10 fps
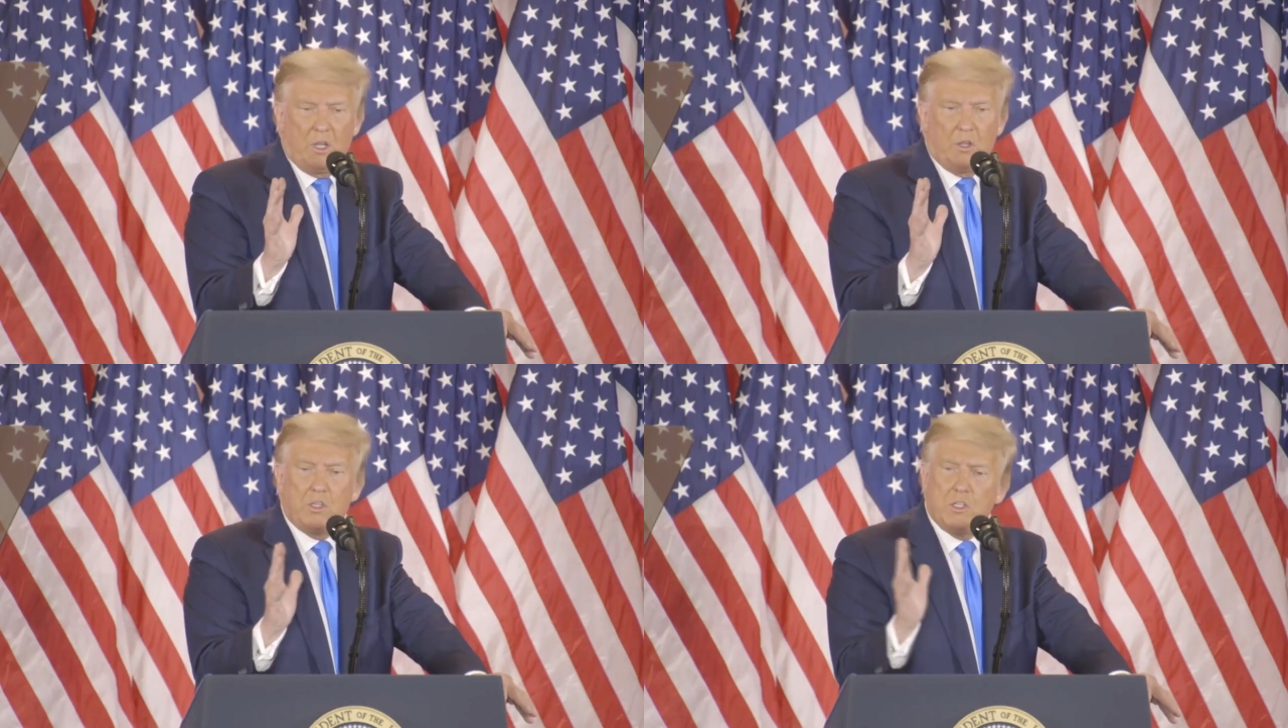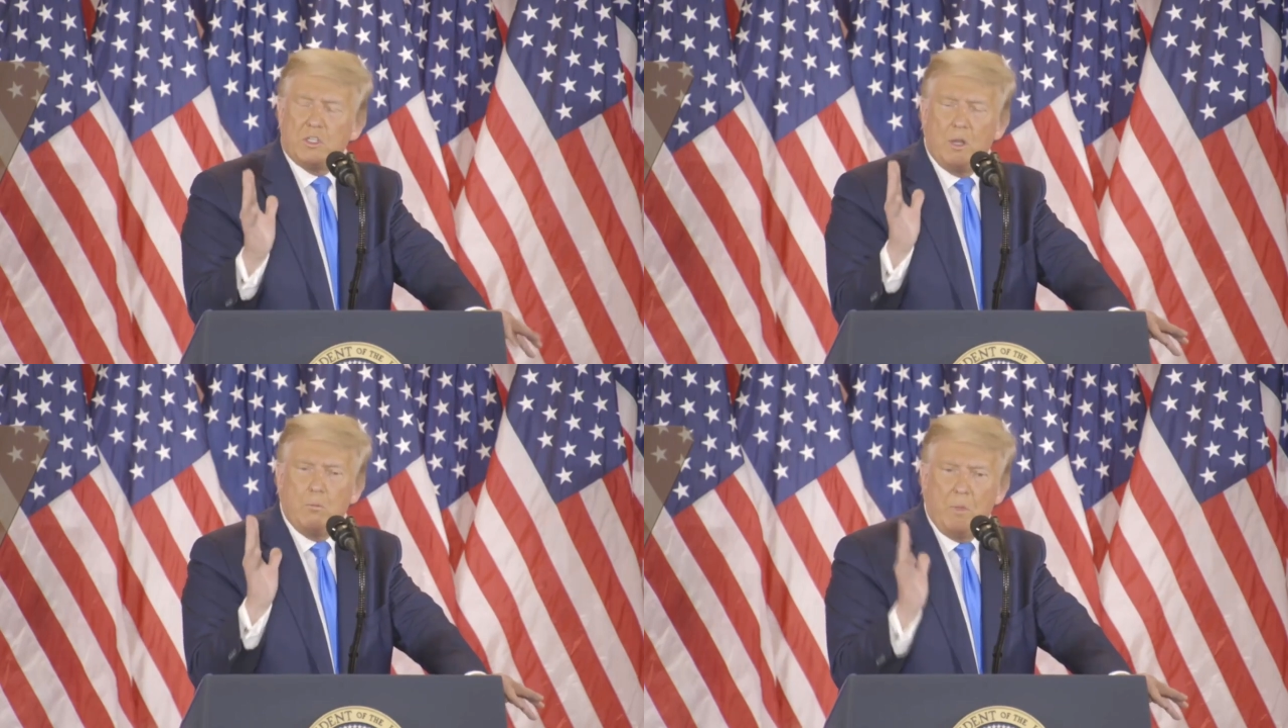This is
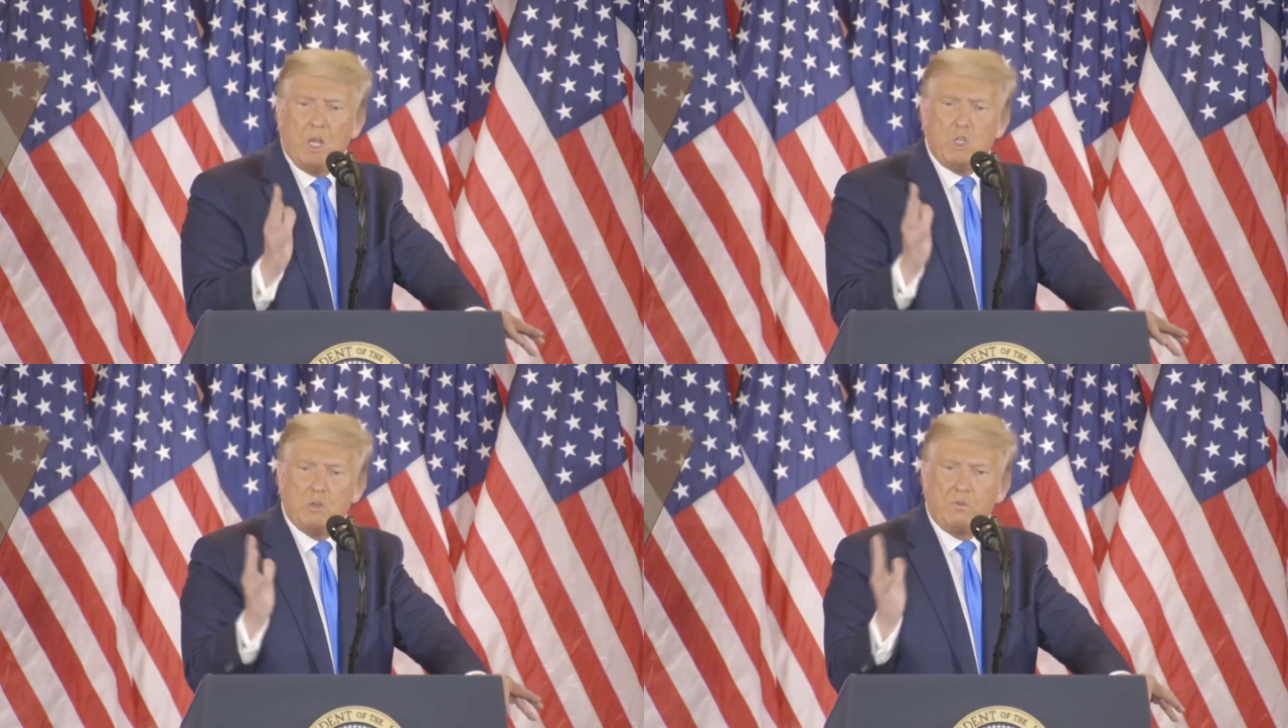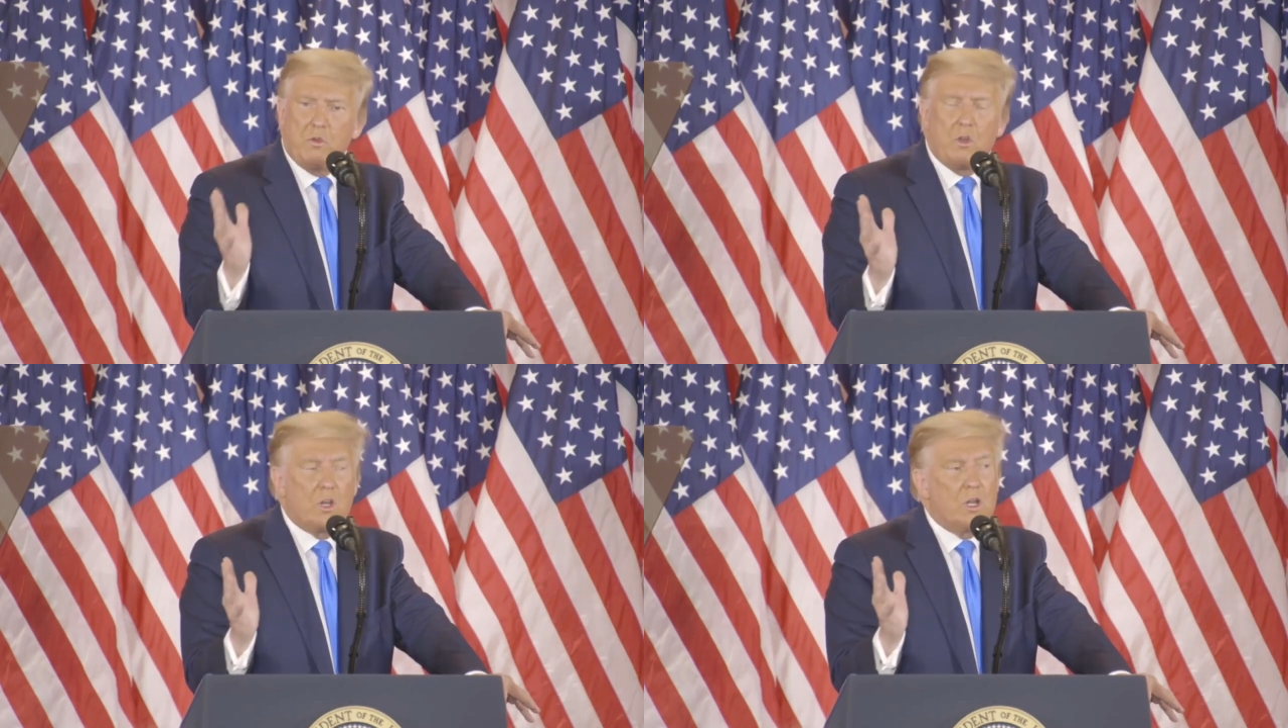a major
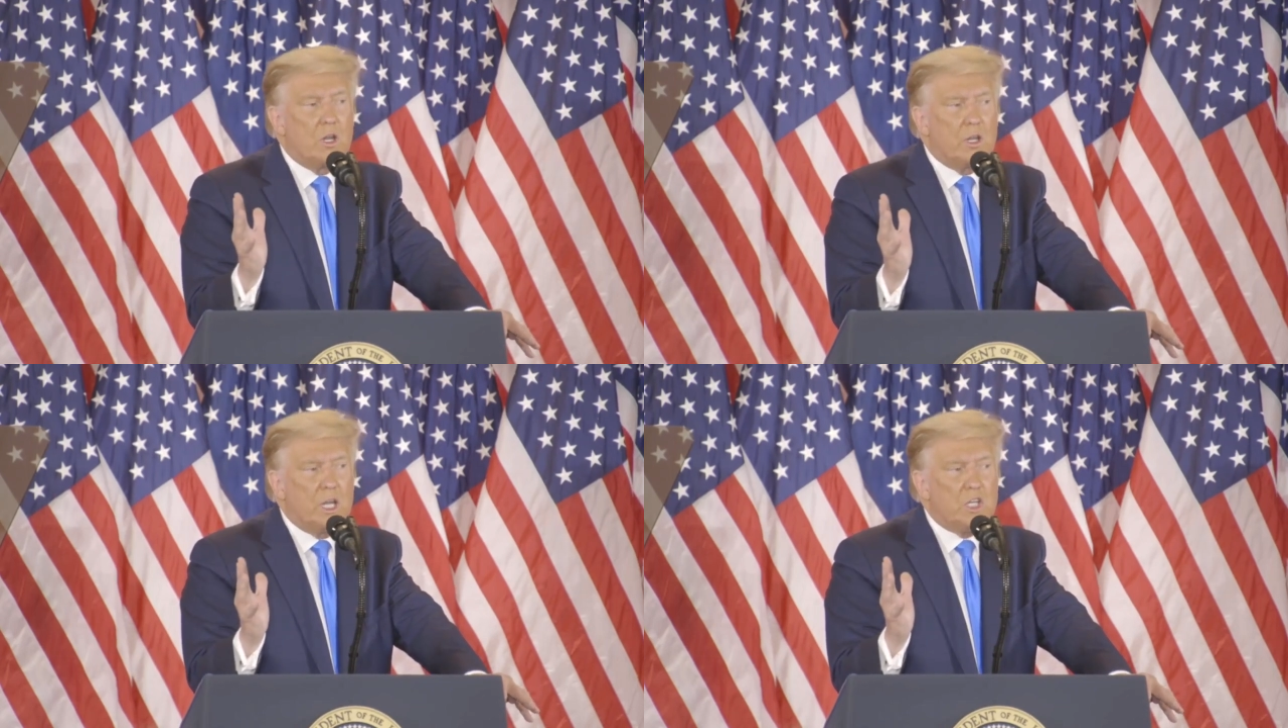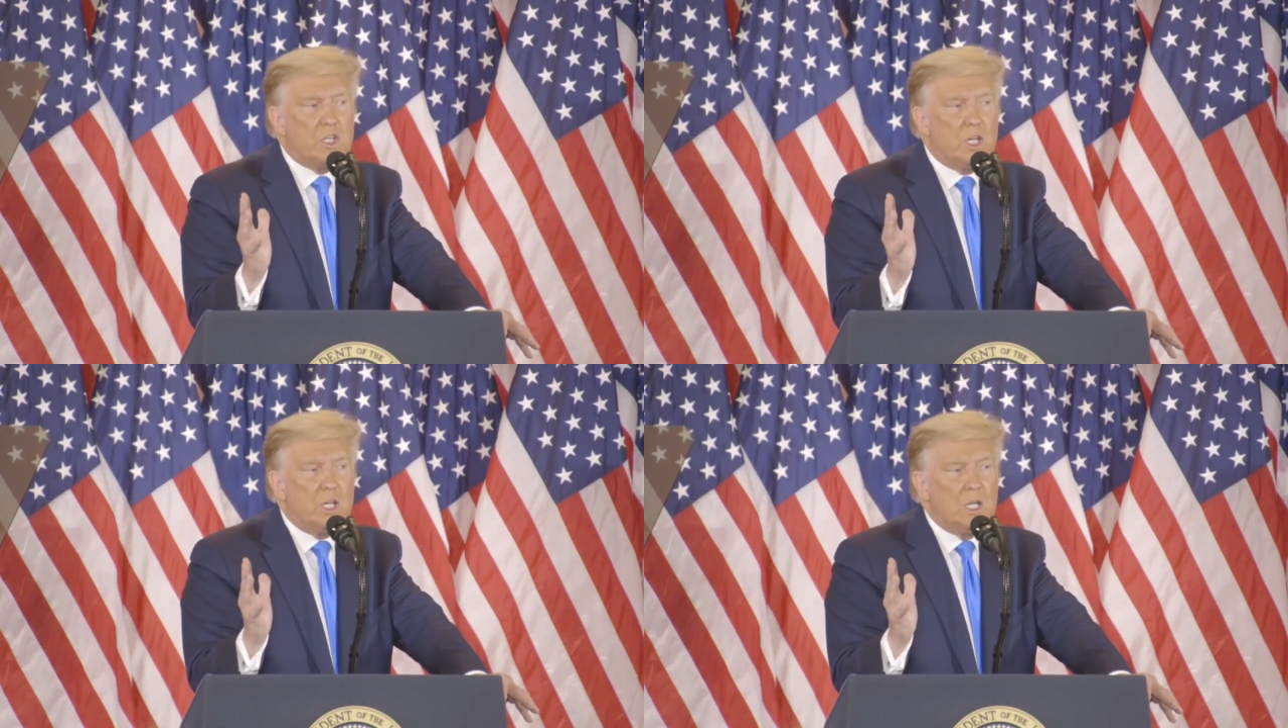fraud in our nation.